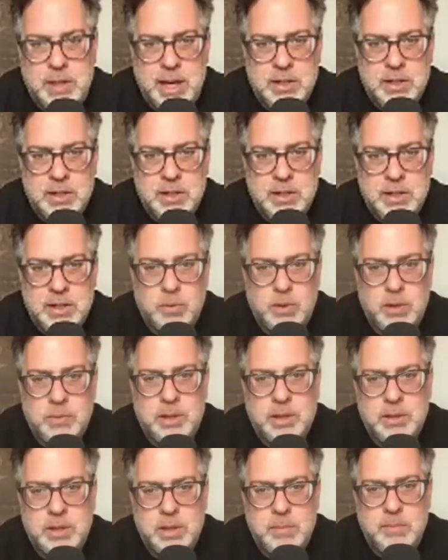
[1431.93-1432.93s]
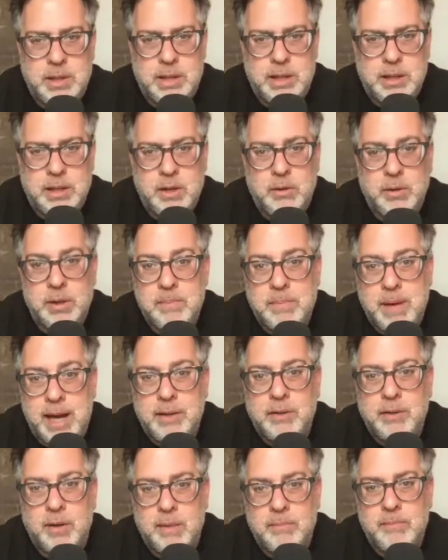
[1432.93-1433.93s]
was rumored to be going
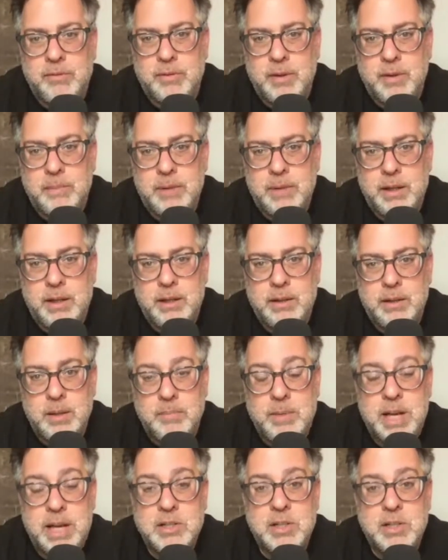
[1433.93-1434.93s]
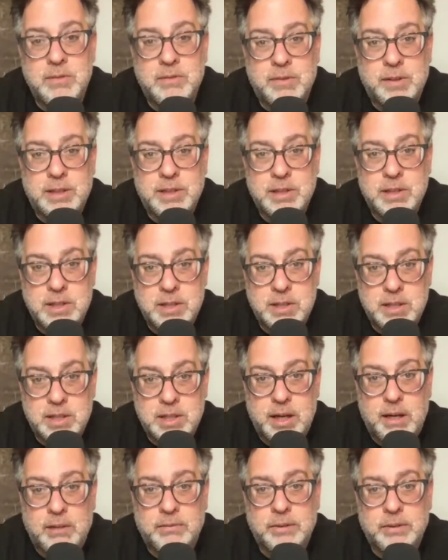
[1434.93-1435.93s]
bankrupt from the pension funds and
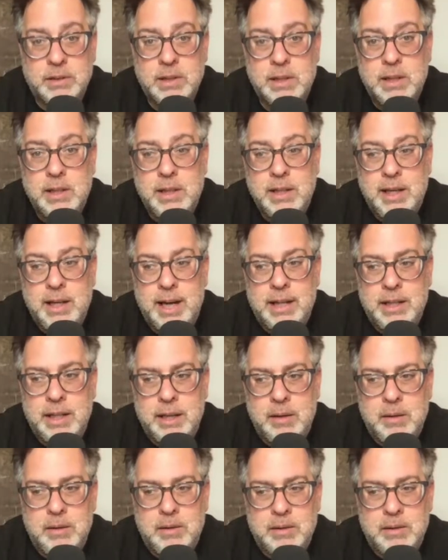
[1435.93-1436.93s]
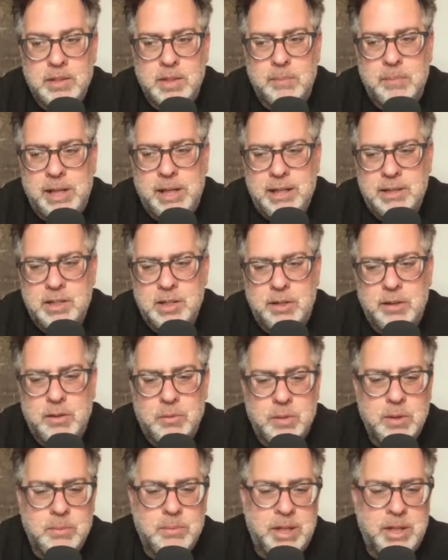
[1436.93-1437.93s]
stuff. And somebody had started a
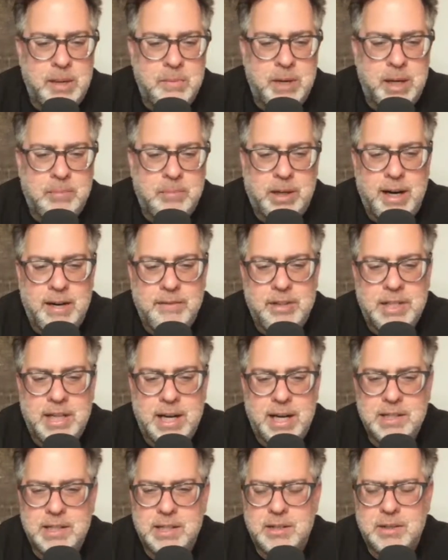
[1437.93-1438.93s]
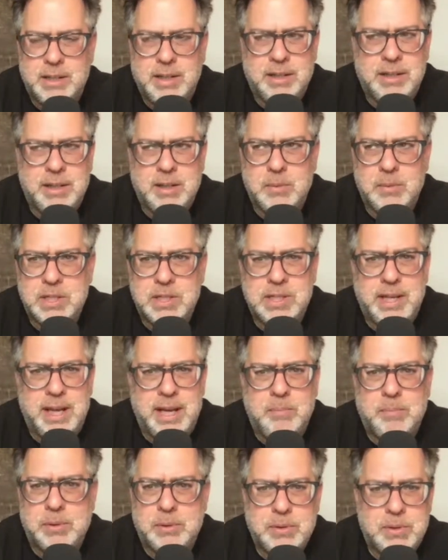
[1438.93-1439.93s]
rumor they might privatize to, I think it was
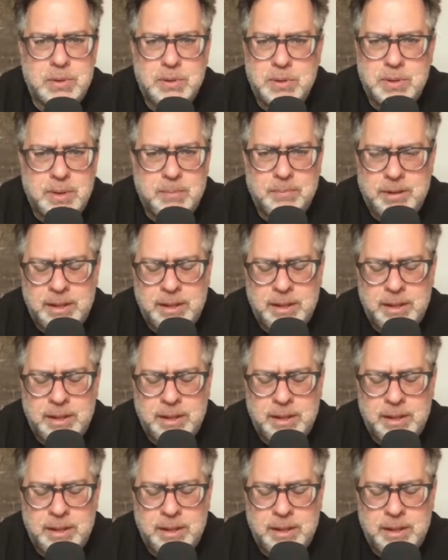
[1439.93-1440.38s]
Staples or something.